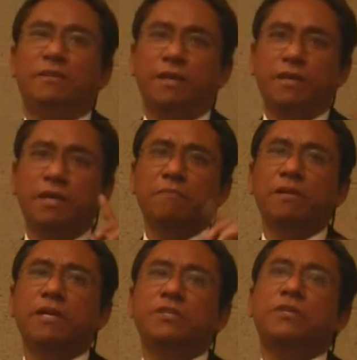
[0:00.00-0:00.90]
Think in
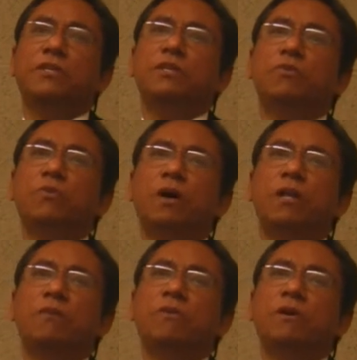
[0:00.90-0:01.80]
Malaysia, who
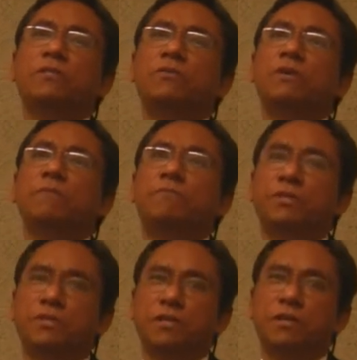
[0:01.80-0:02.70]
are the ones who are in
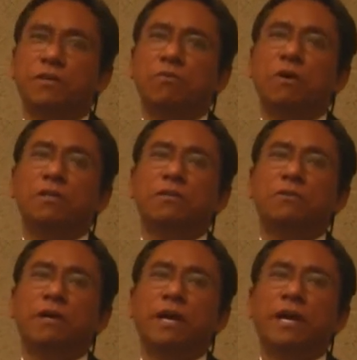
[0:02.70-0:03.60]
prison? Who are the
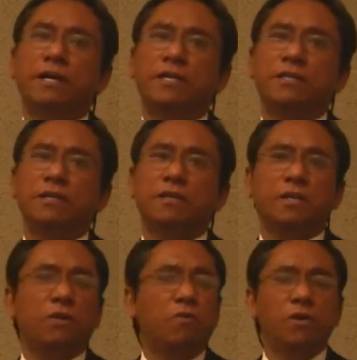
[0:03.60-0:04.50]
drug addicts?
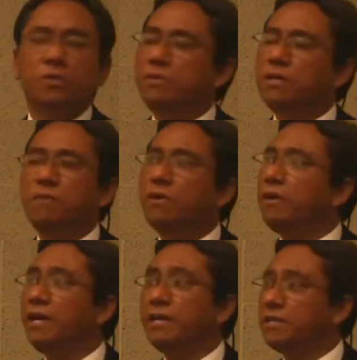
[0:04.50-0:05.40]
They don't want to become
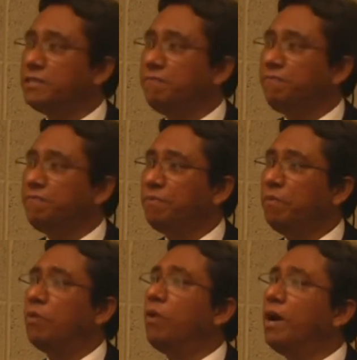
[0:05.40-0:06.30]
drug addicts.
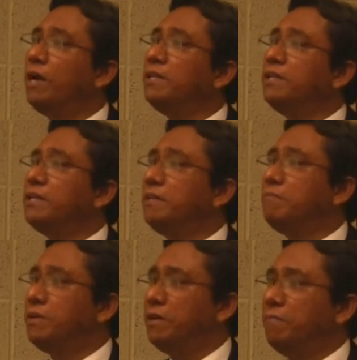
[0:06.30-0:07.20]
But why did
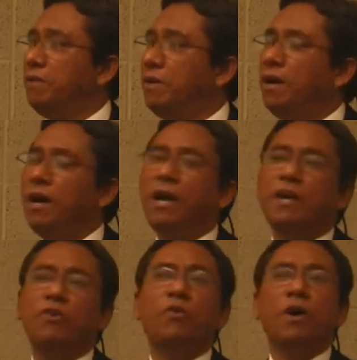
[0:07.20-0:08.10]
they become?
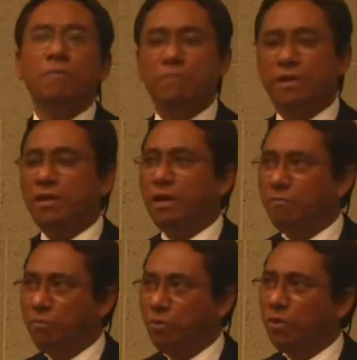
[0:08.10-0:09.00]
I grew up in a
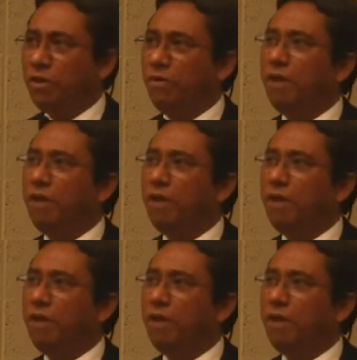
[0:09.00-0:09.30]
kampung.